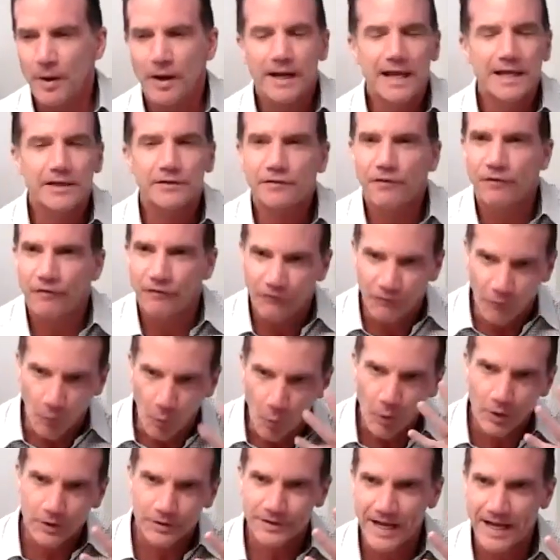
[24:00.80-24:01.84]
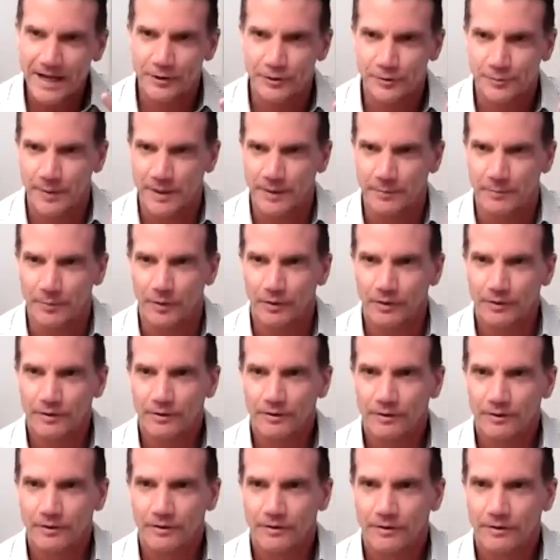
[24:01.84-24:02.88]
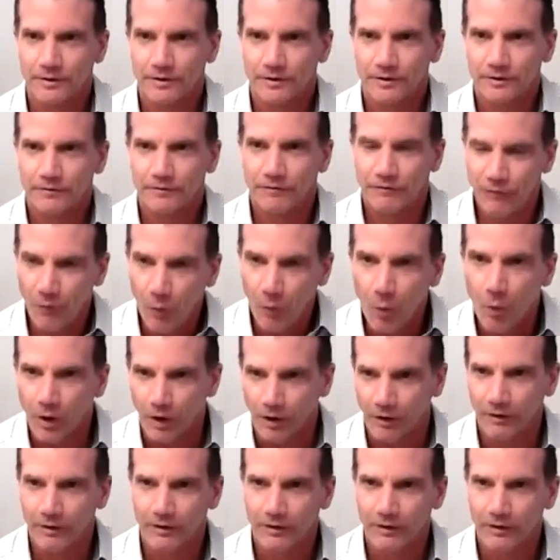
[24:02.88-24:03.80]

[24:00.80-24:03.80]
has 4 salespeople, 4